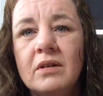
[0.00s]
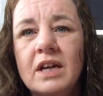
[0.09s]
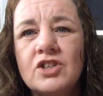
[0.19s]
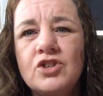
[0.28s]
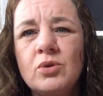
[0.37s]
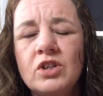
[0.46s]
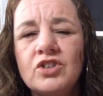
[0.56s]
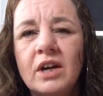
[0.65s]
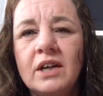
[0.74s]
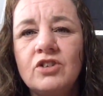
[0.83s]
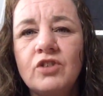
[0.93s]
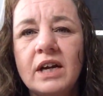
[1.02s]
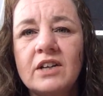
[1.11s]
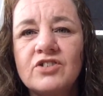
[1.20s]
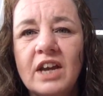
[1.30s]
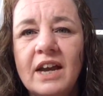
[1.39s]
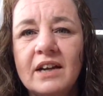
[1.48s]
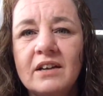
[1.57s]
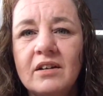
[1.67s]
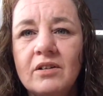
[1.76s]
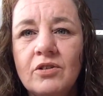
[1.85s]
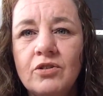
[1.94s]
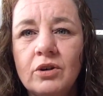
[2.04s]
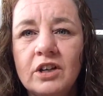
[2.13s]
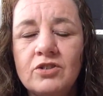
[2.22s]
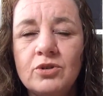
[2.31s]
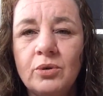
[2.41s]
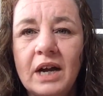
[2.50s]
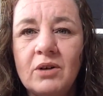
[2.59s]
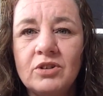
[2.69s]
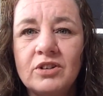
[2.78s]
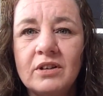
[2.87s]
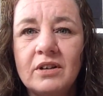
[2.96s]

XJuDesign Dragon's Egg 32 count.